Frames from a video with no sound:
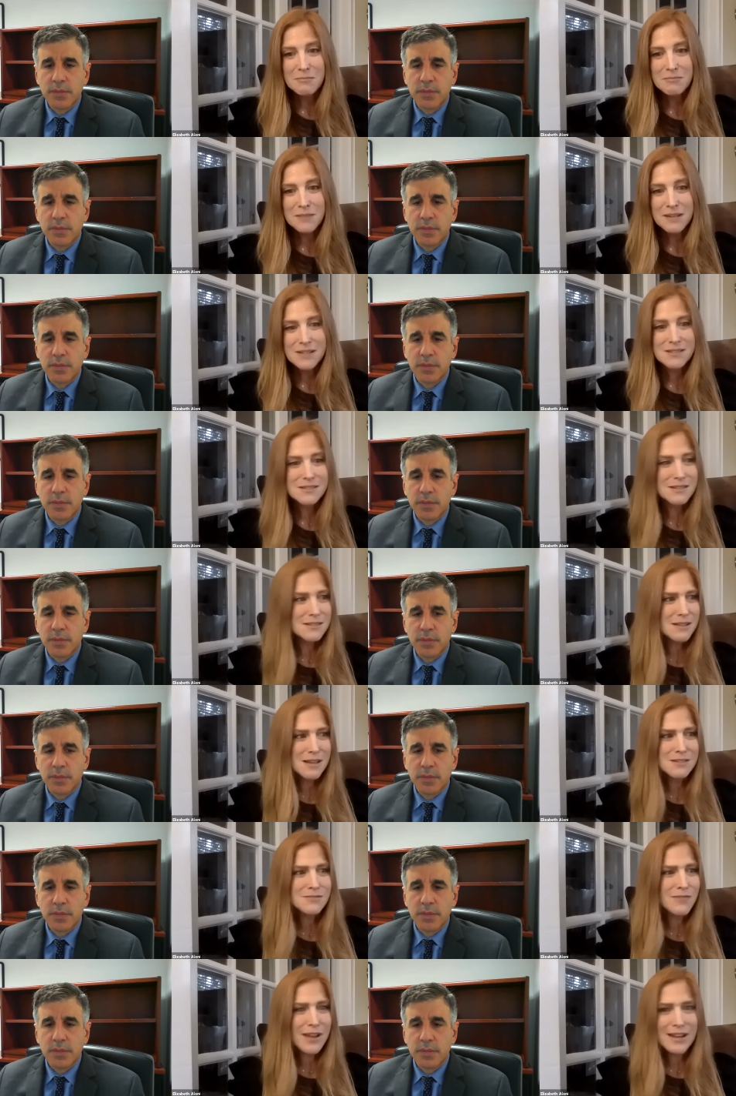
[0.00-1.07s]
Speaker 1: that is as
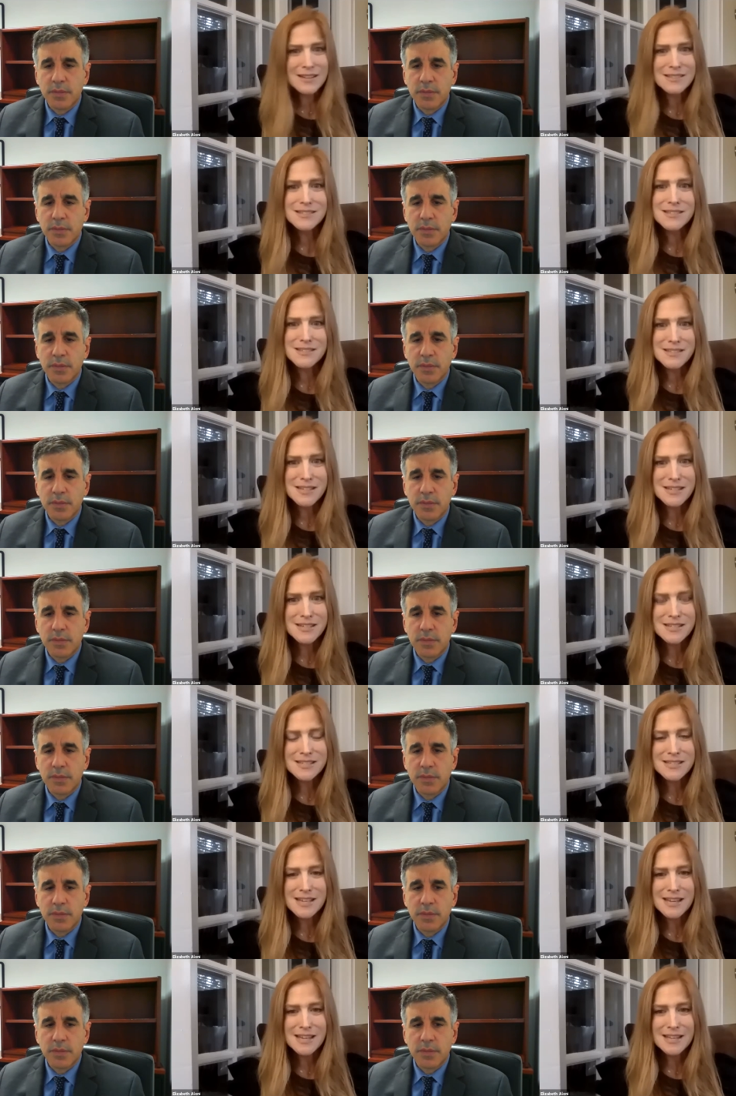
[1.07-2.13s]
advanced as this
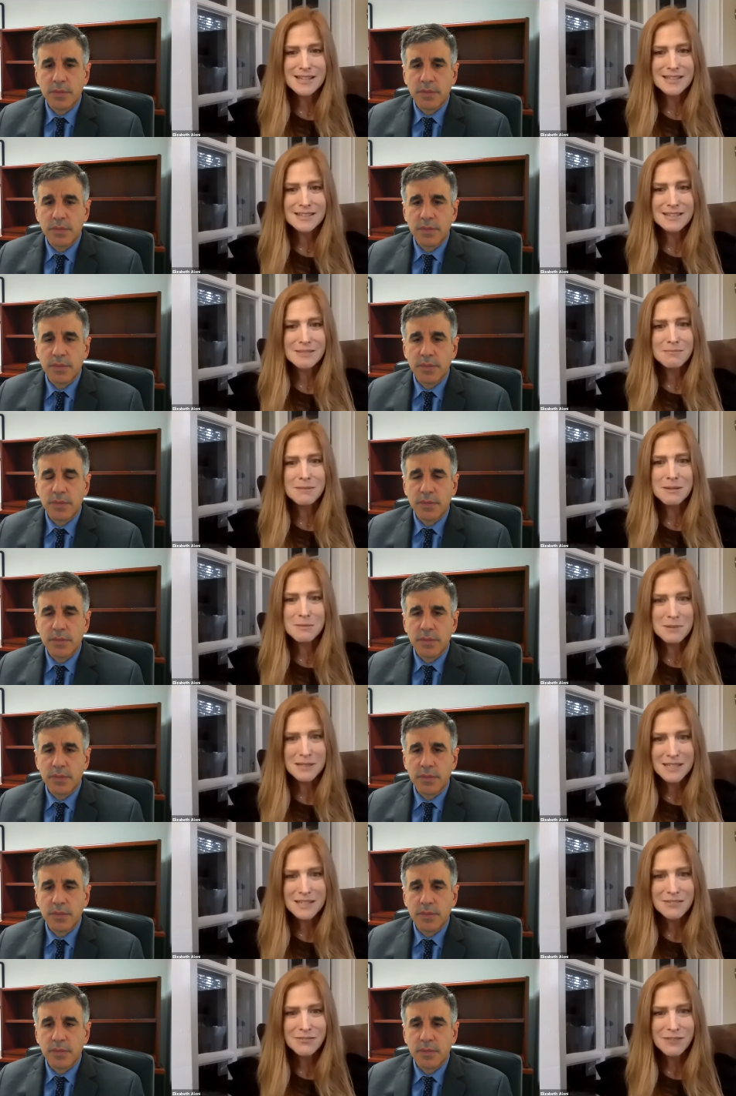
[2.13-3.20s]
and minimally
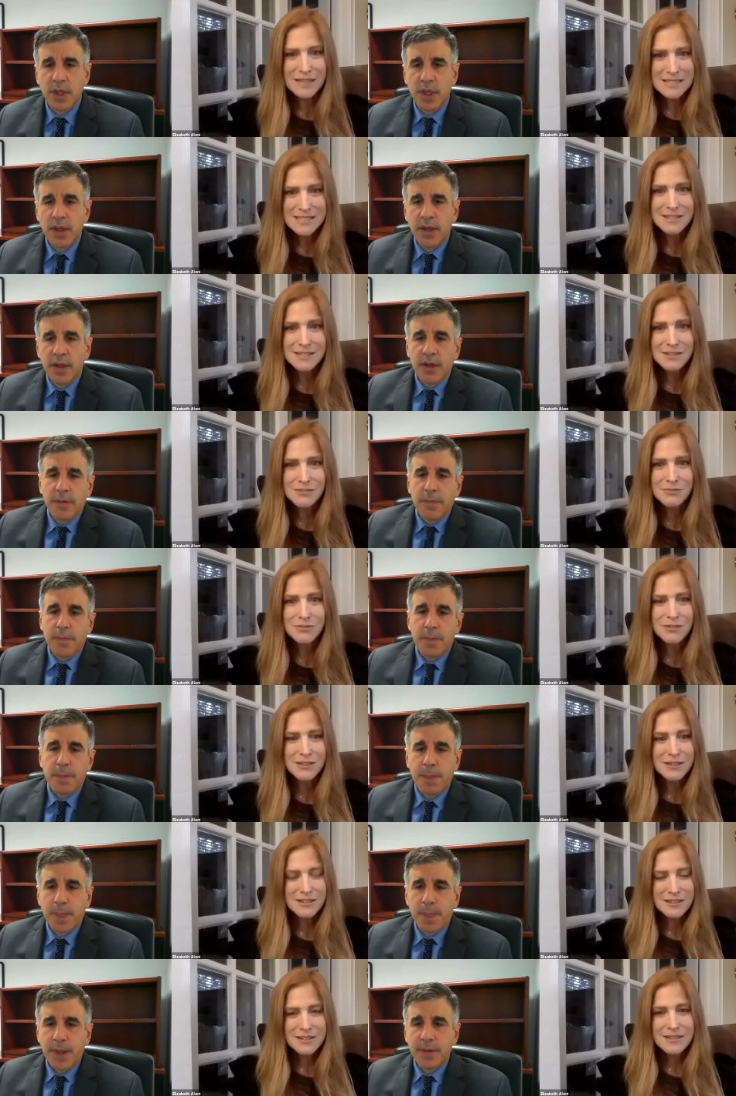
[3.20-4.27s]
invasive.
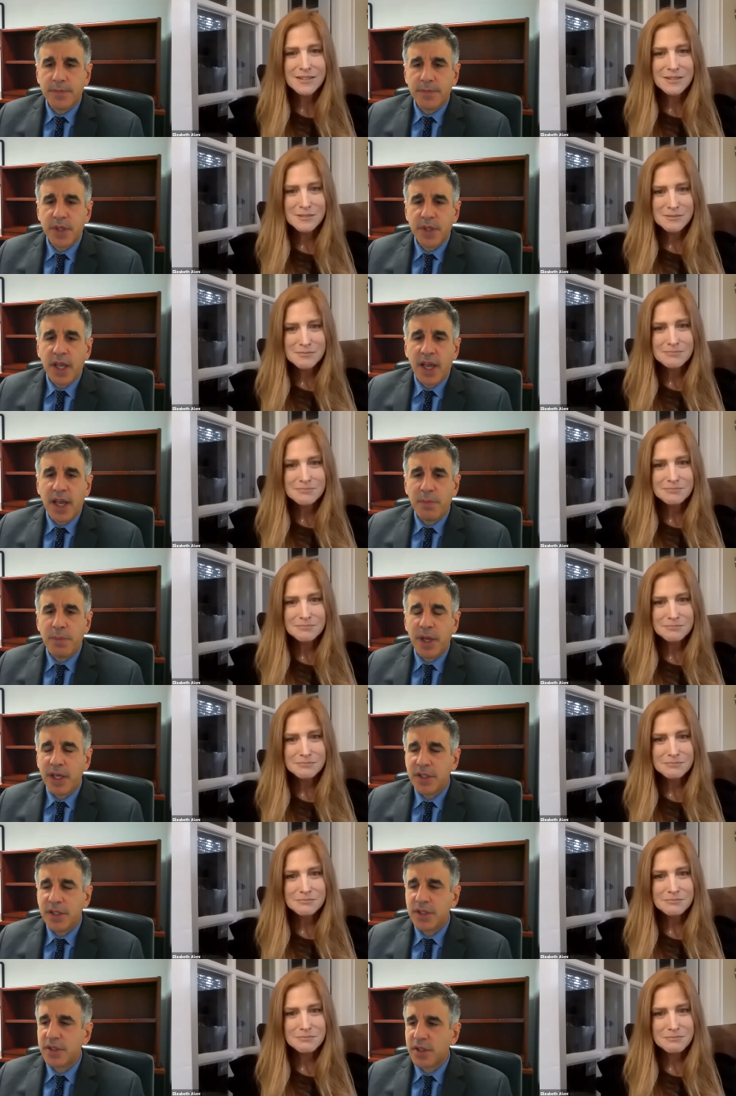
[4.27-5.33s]

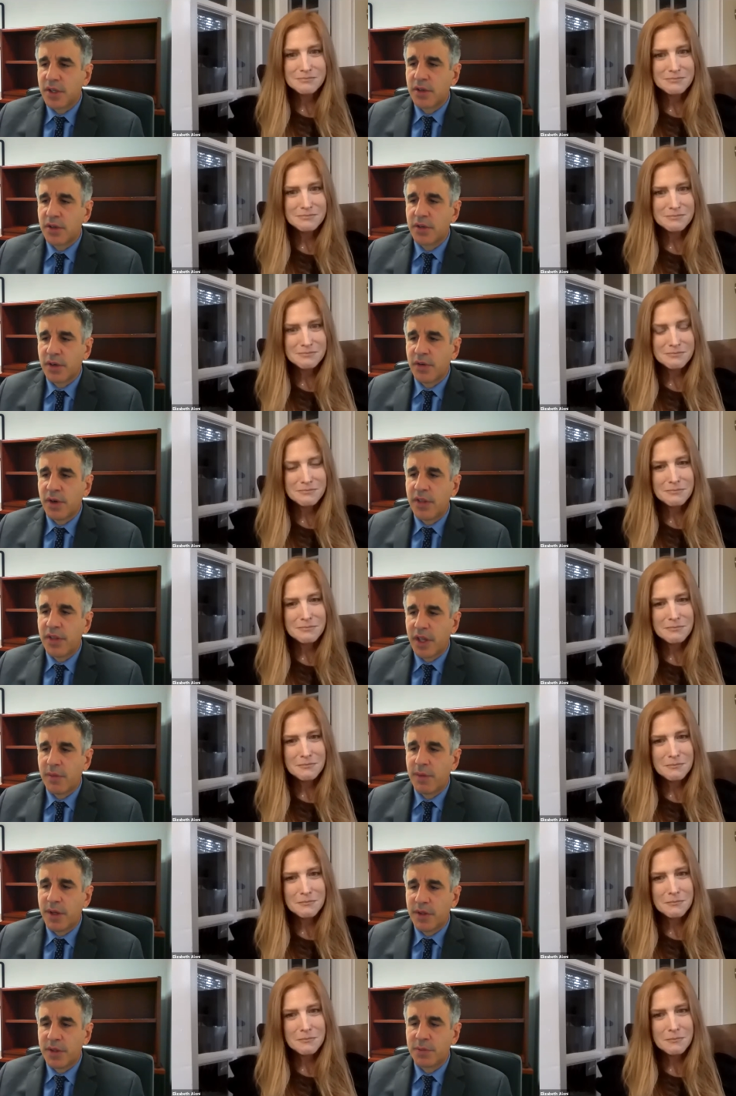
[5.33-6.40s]
Speaker 2: And patients, the
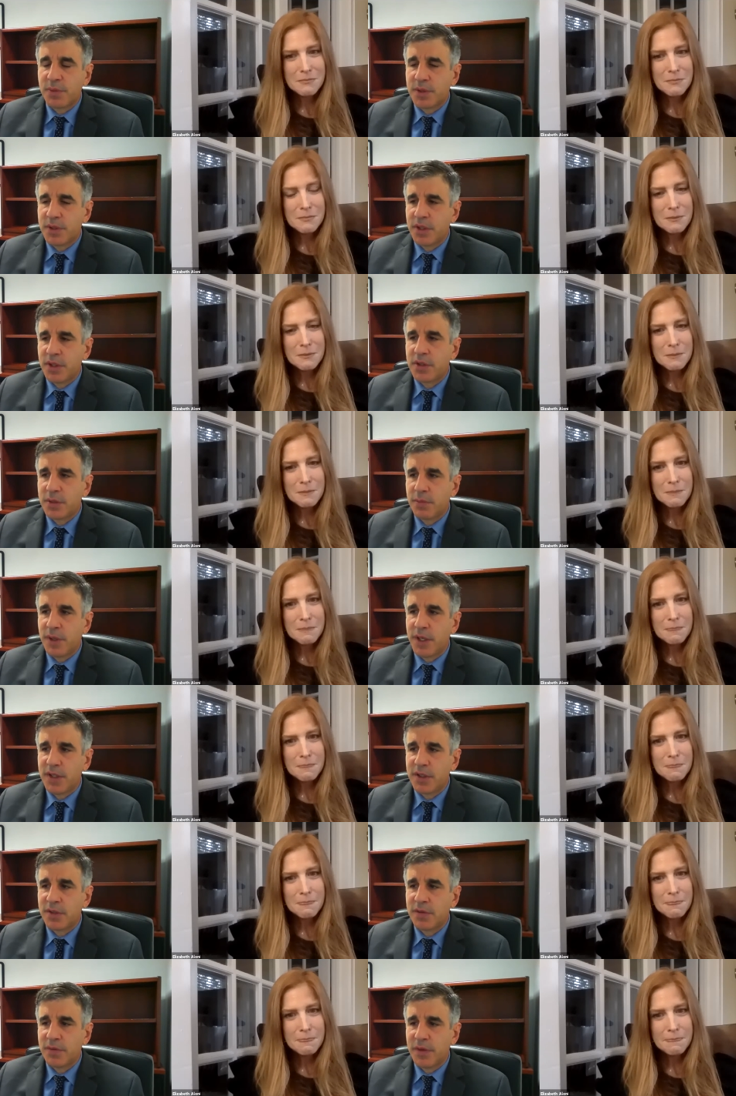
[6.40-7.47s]
great thing about this procedure
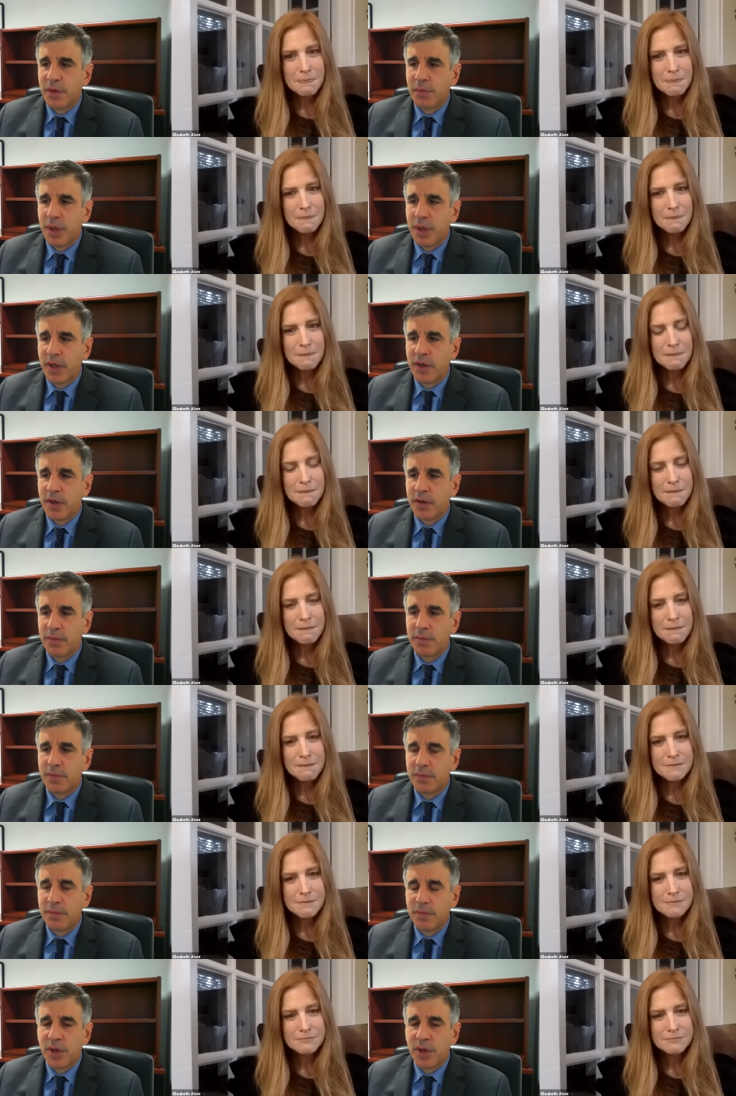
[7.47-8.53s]
is patients feel
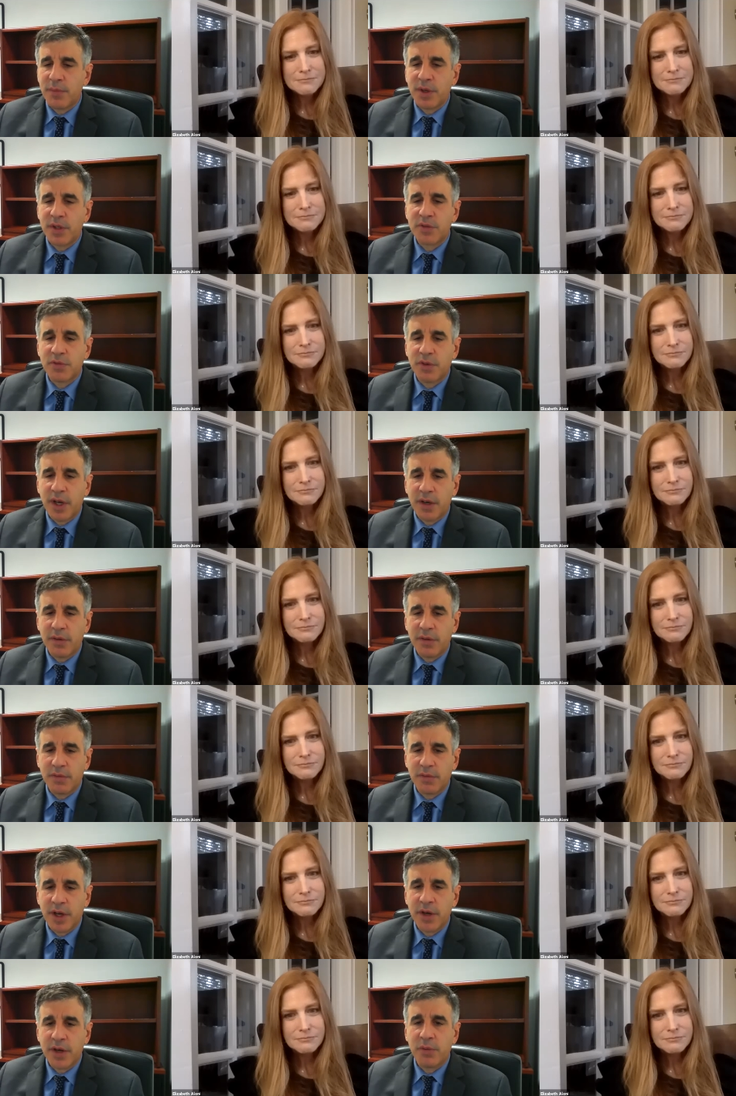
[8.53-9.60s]
better pretty much
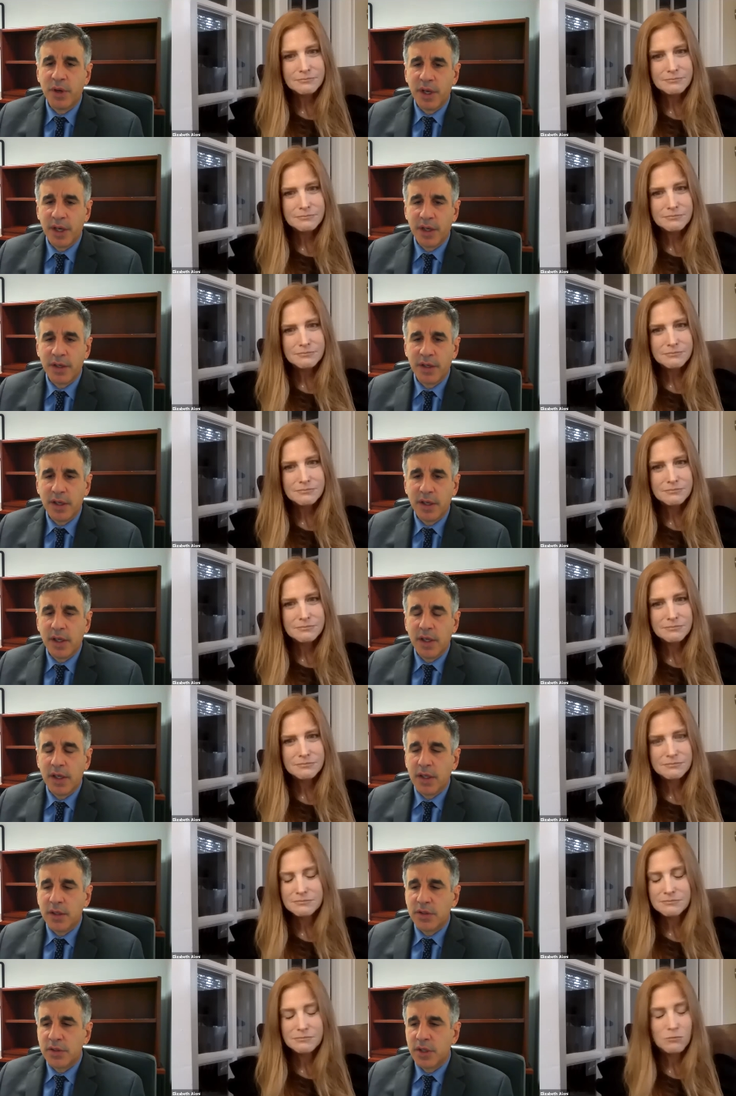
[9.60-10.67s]
right away.
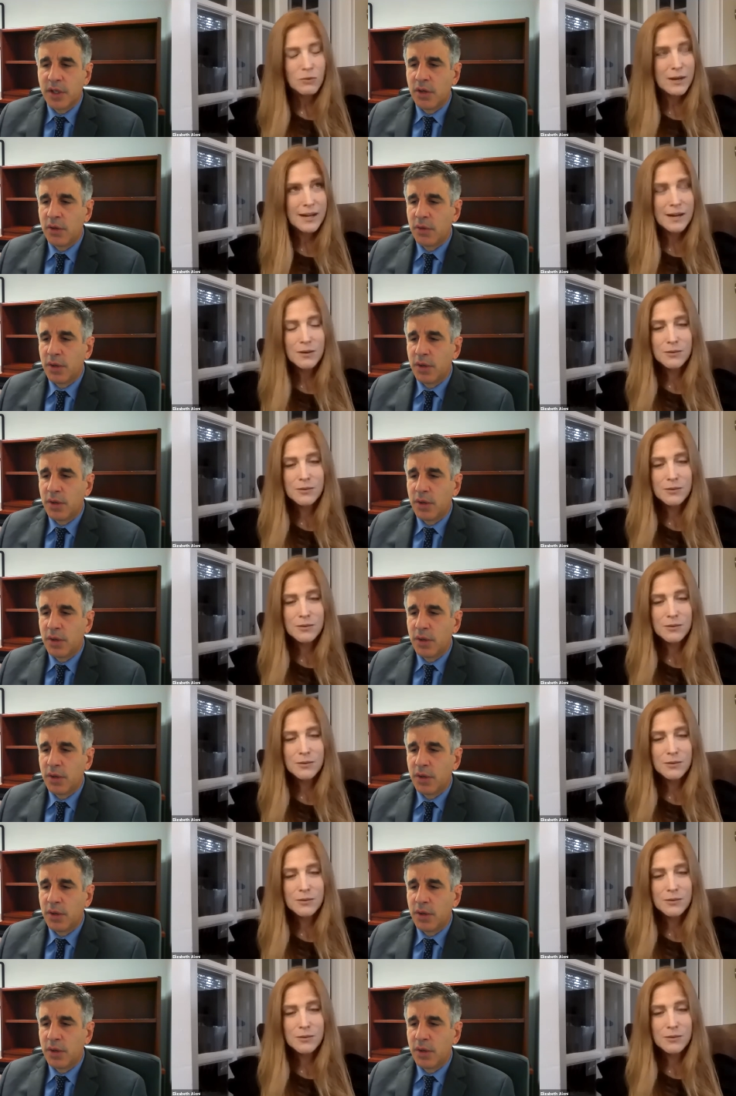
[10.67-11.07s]
Wow.